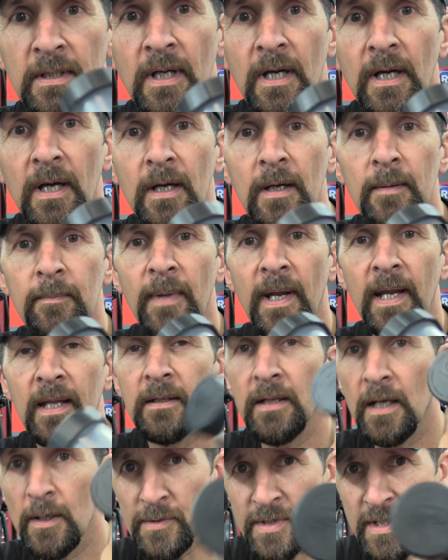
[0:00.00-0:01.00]

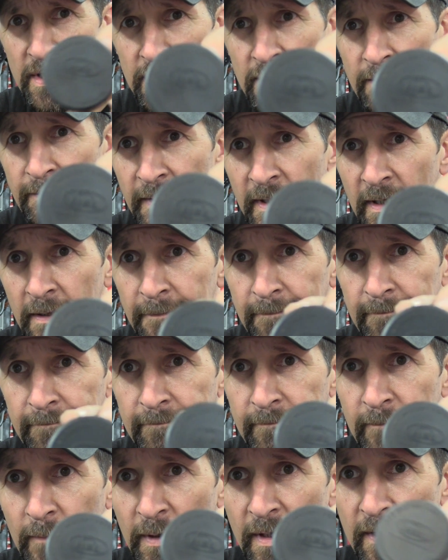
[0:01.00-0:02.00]
Hell hoses, you know,
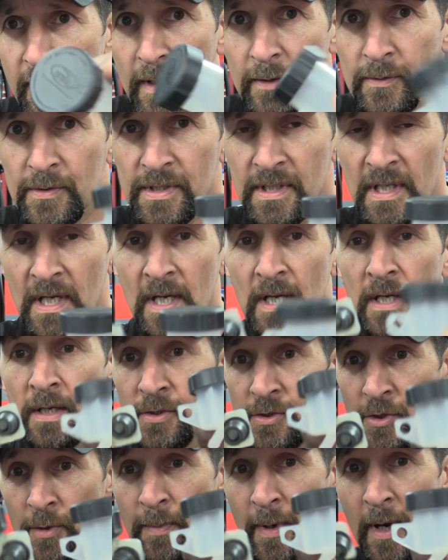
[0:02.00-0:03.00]
one of those.
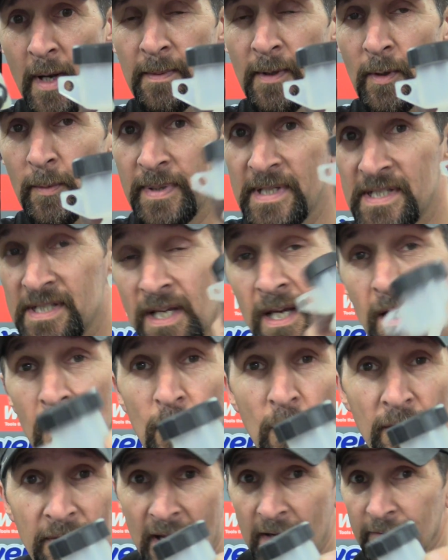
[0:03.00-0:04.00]
Superb little piece of kit.
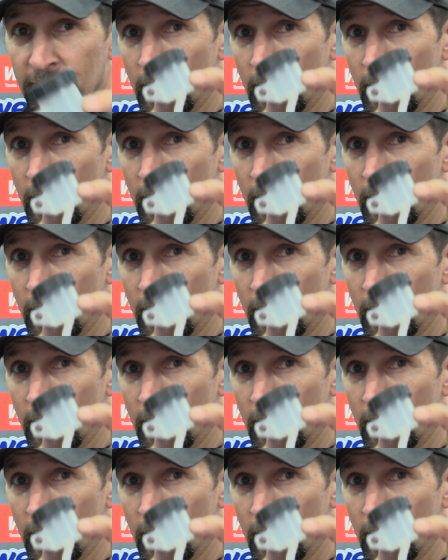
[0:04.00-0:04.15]
Got that